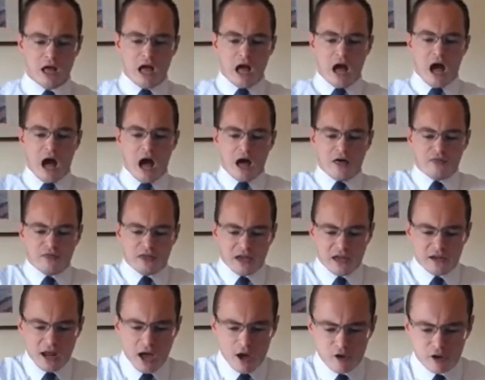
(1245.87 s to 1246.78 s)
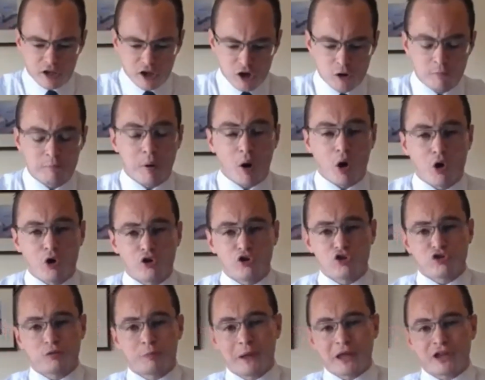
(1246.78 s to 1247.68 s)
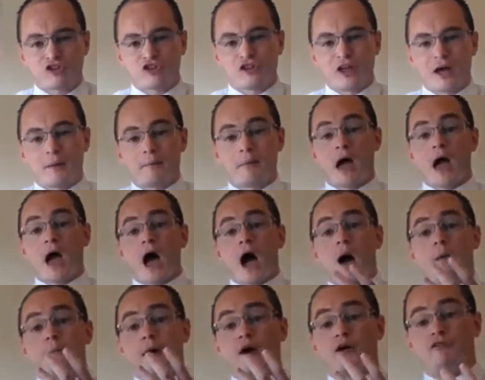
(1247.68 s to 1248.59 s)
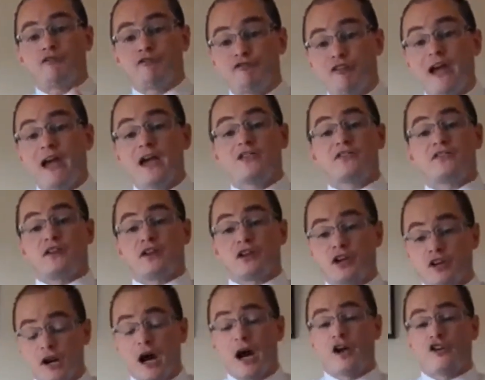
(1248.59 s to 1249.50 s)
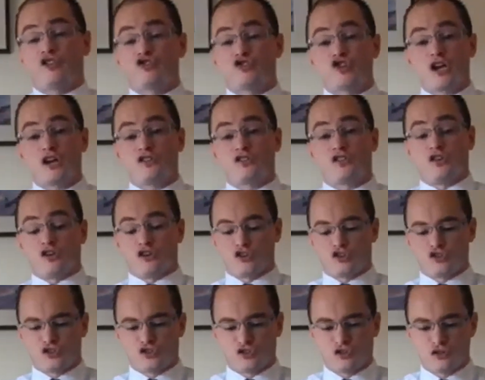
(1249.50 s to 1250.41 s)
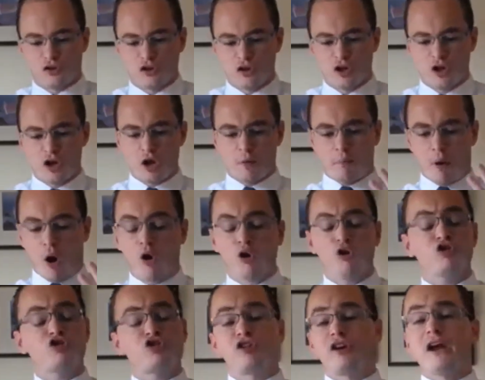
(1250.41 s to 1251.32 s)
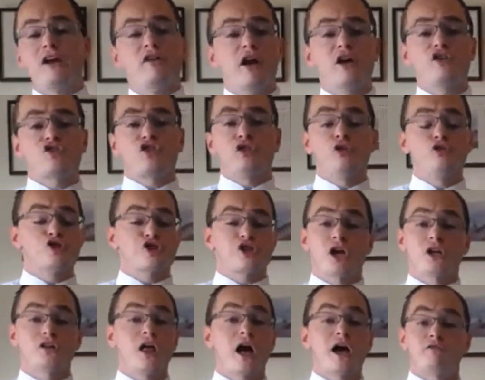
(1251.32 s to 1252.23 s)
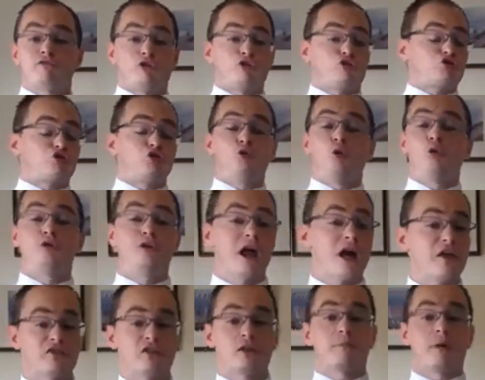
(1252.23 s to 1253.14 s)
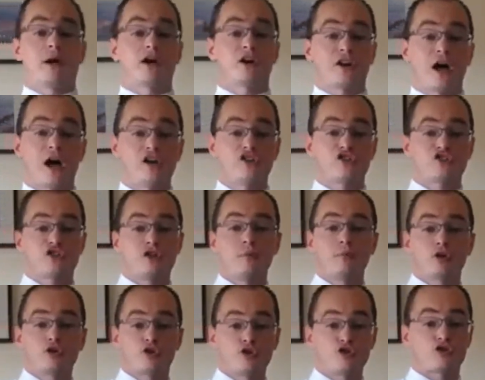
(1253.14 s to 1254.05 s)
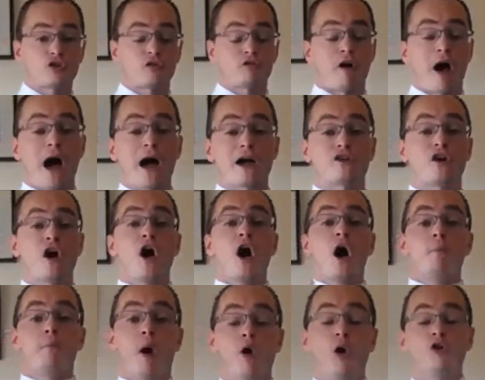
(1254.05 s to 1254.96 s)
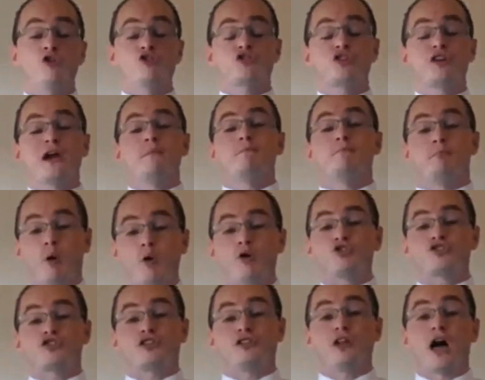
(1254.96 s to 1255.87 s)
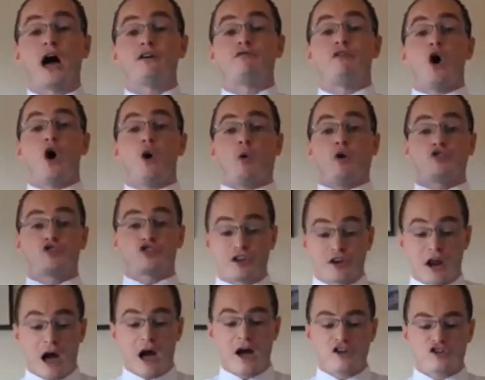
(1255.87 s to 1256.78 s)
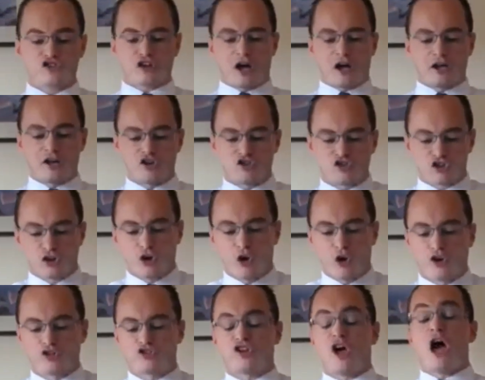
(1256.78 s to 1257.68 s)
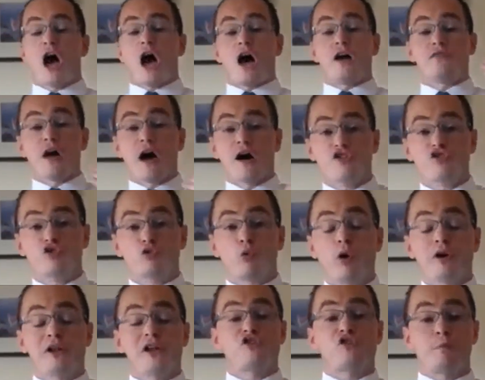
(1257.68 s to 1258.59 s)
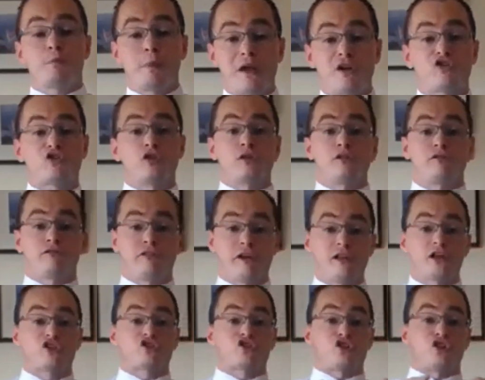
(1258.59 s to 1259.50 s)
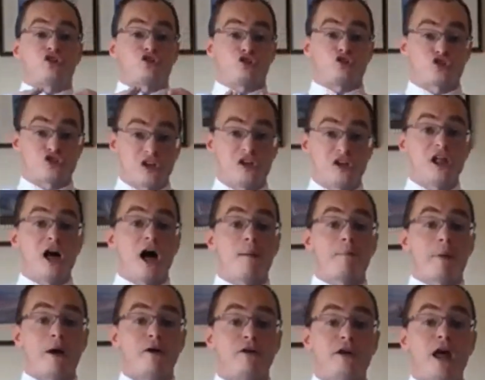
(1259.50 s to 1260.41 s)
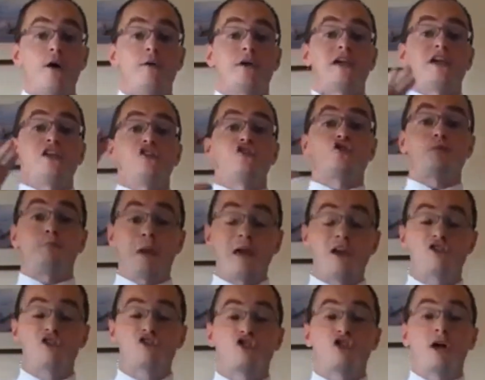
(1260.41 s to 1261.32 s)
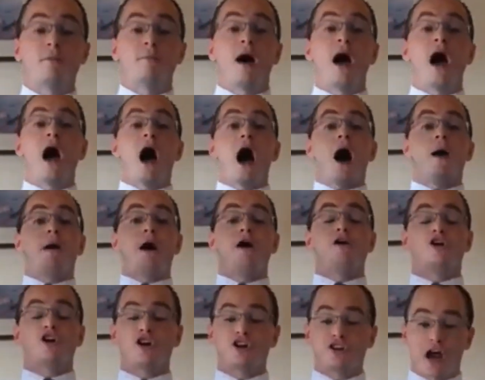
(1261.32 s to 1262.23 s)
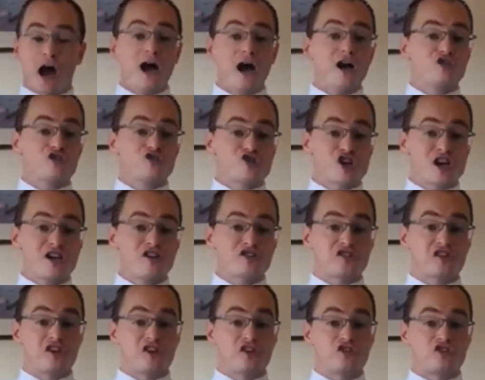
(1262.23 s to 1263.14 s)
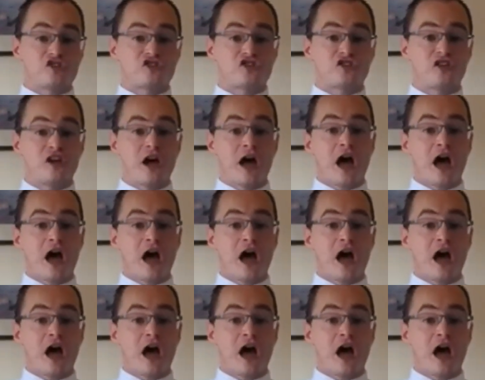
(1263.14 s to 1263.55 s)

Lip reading: And they now hear Paul speak to them about faith in Christ Jesus. Paul's great resolution in life was to know nothing but Christ and him crucified. Paul's great boast in life was Christ and his cross. And that is what he speaks to Felix and Drusilla about now. He speaks to them about Christ Jesus